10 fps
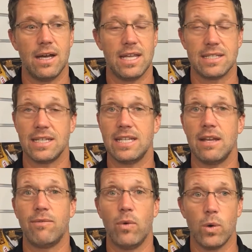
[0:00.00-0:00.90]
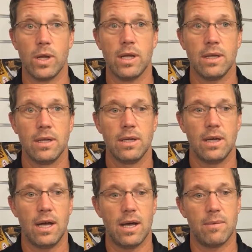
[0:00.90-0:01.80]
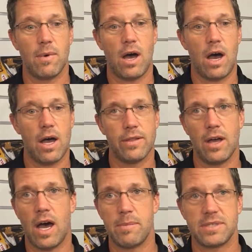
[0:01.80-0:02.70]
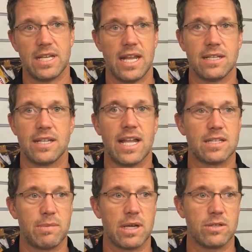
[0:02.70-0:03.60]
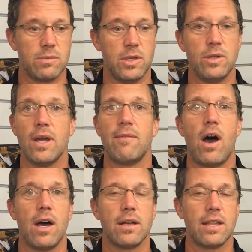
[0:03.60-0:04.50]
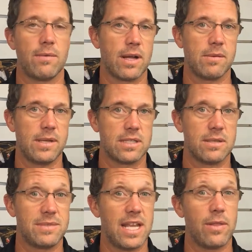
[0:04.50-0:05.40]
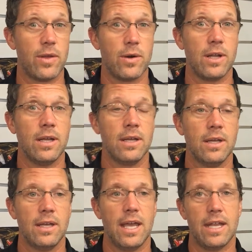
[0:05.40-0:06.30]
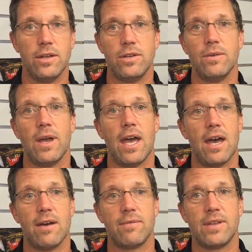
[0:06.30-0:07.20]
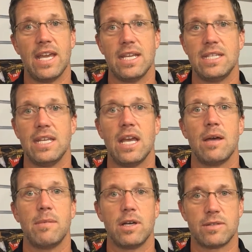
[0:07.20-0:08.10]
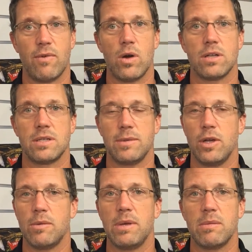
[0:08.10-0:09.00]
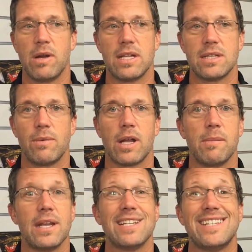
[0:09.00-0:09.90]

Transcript: is a 1040. On the opposite ends of that spectrum, you do have Honda that recommends some 1030, and you do have KTM, Husqvarna, some of the European brands that recommend a